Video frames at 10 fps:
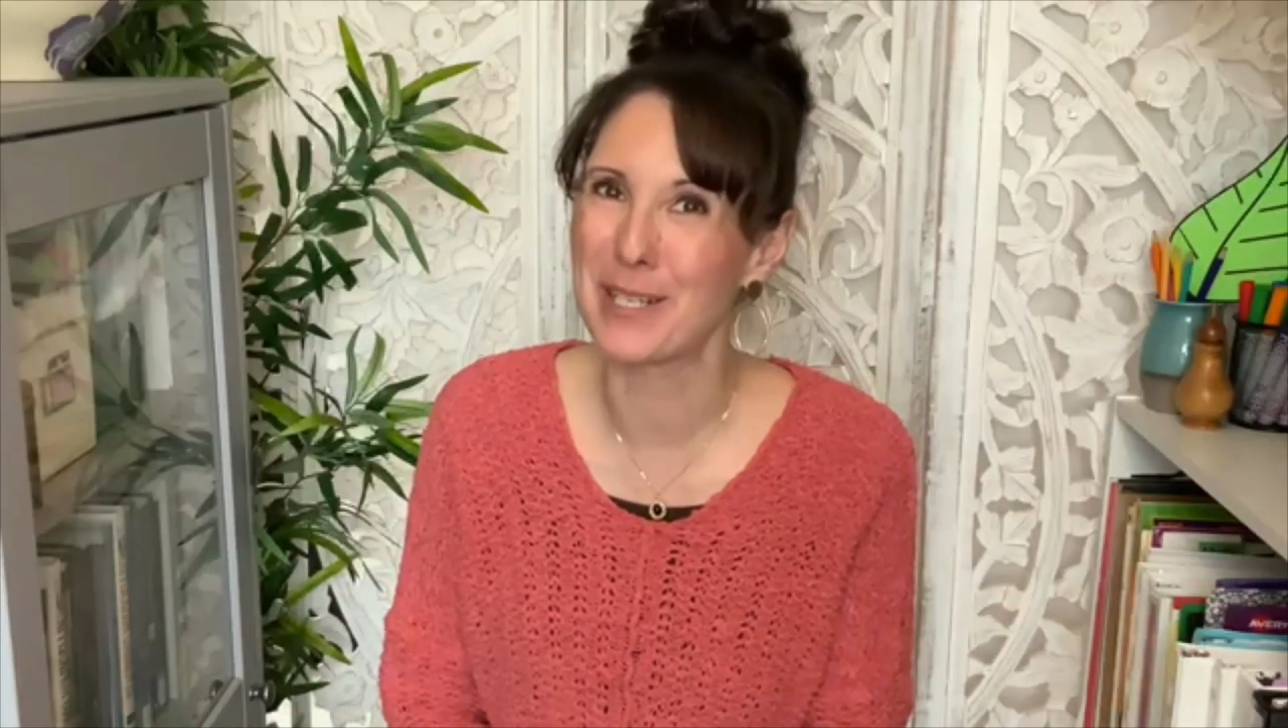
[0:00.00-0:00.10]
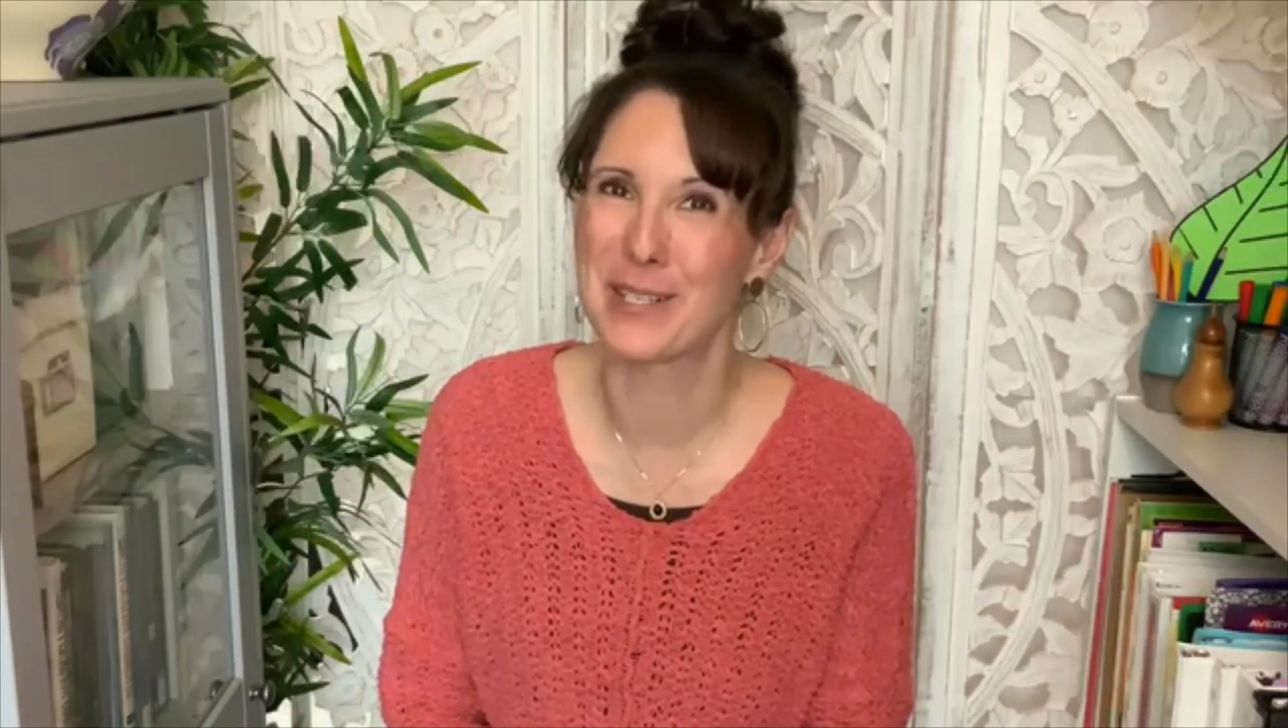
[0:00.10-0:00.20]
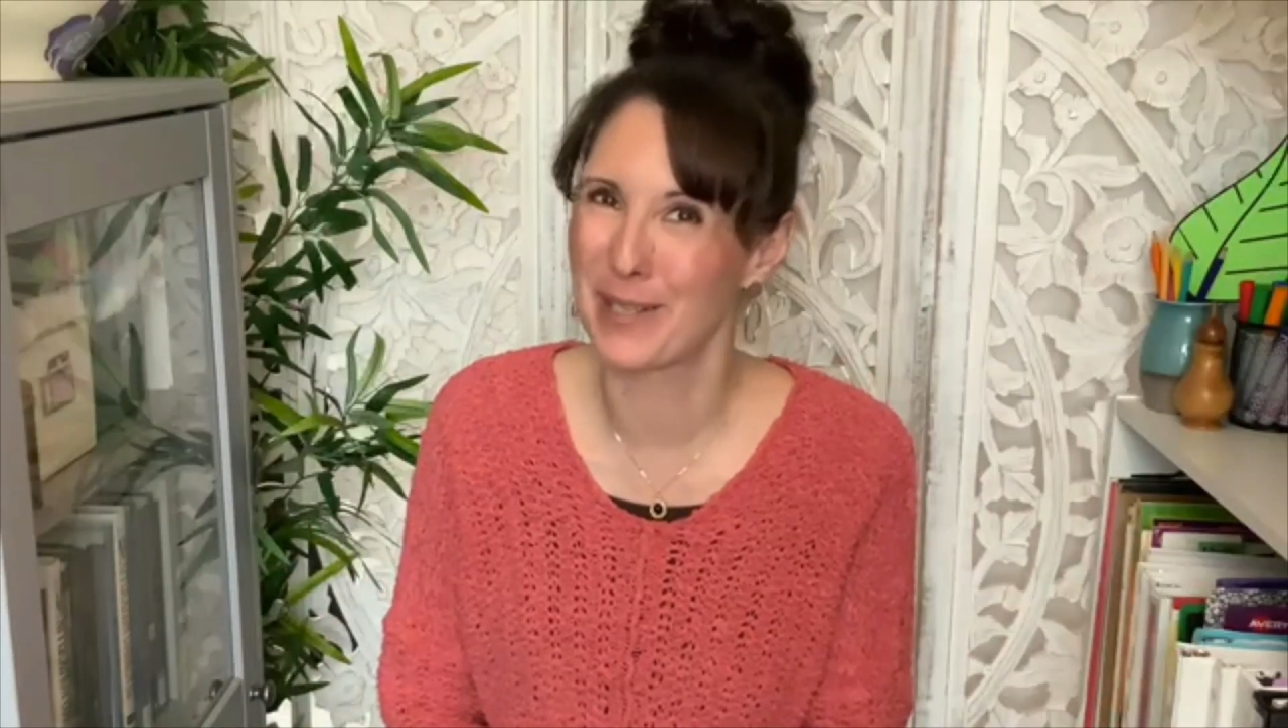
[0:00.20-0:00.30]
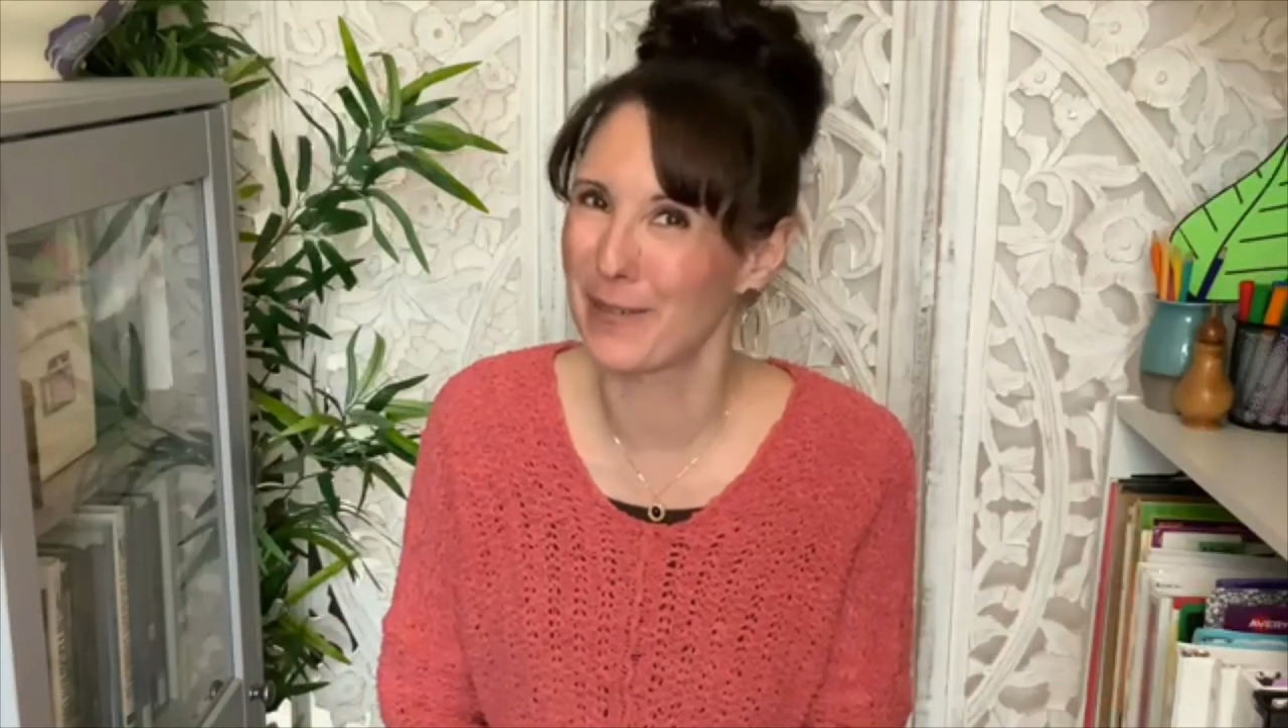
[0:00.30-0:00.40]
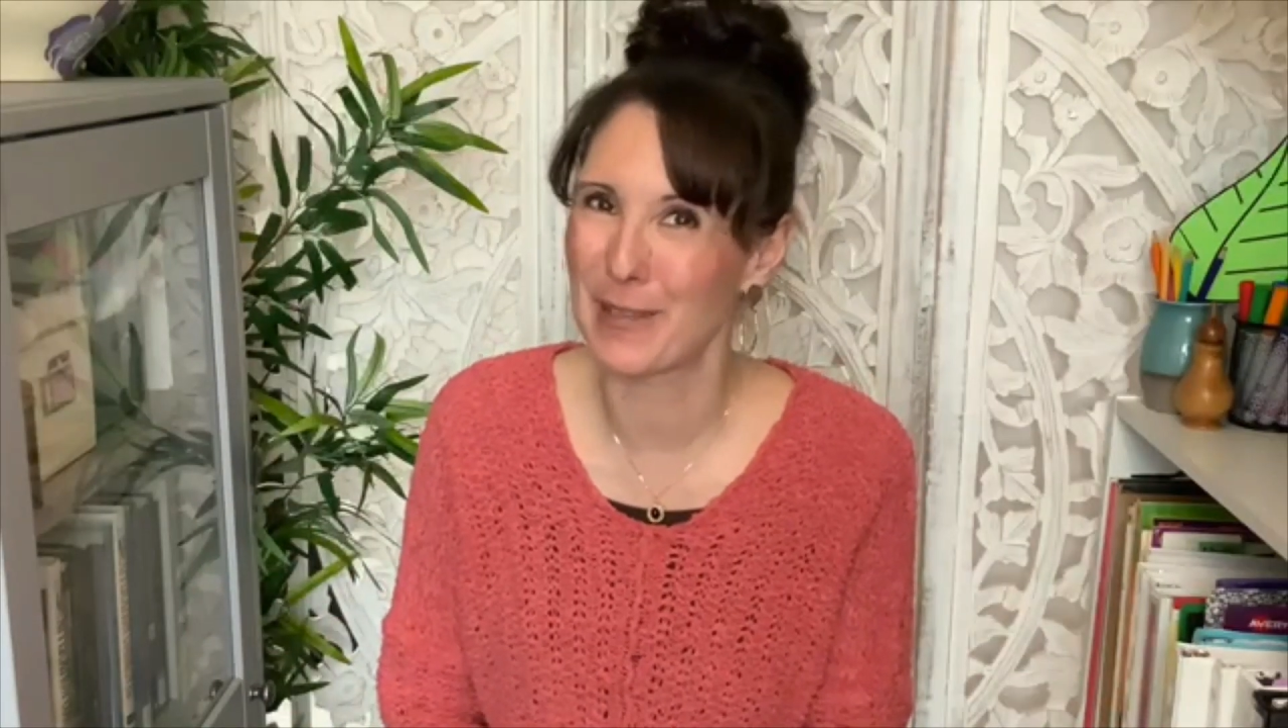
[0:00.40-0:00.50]

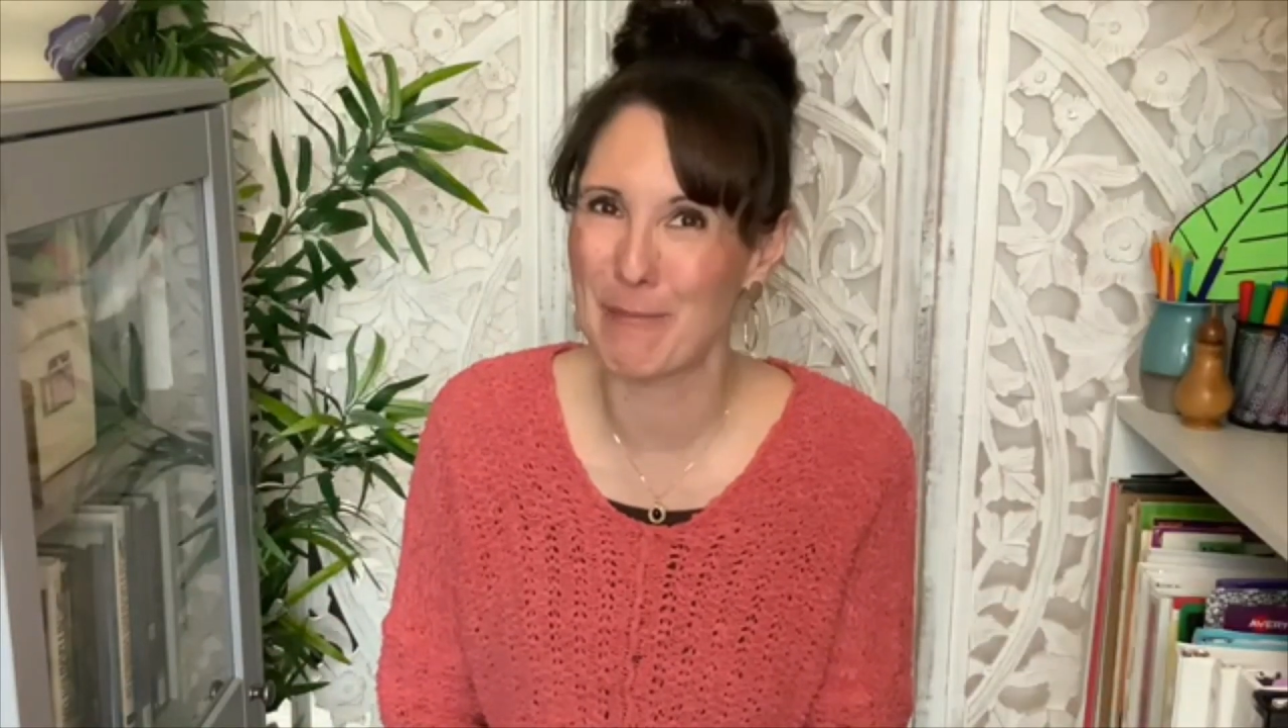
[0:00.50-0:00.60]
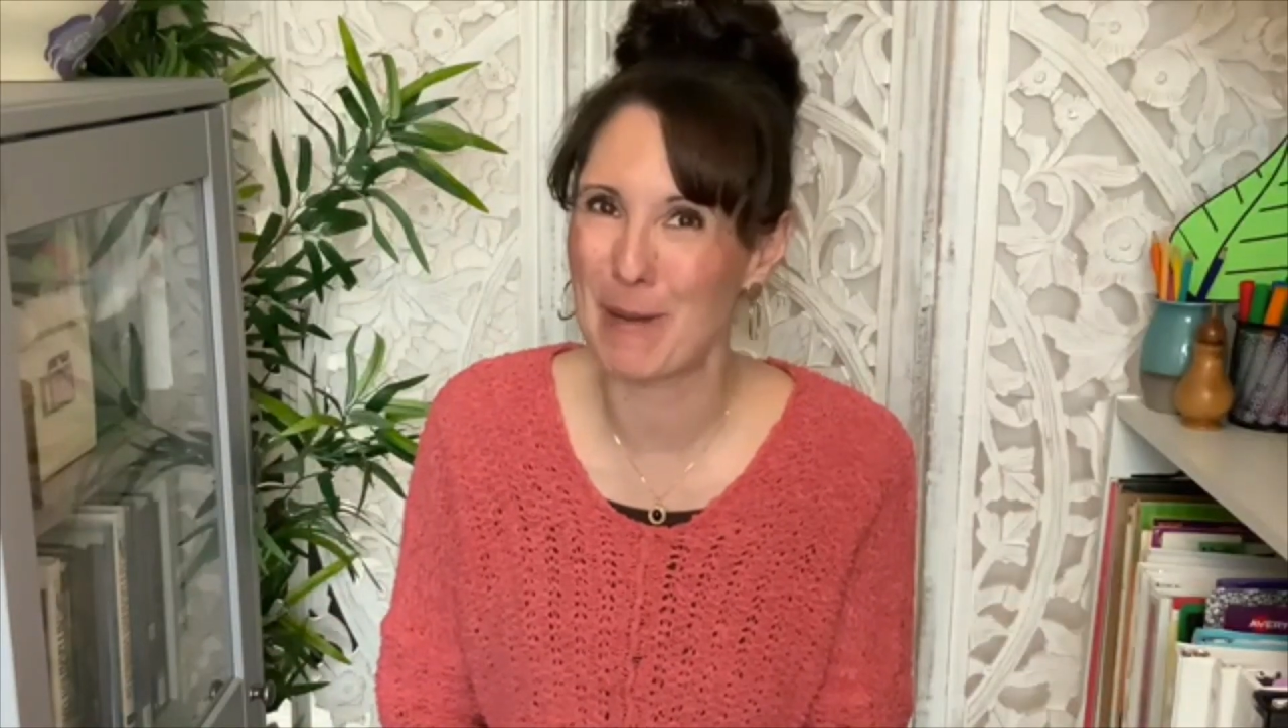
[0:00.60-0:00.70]
Scruffy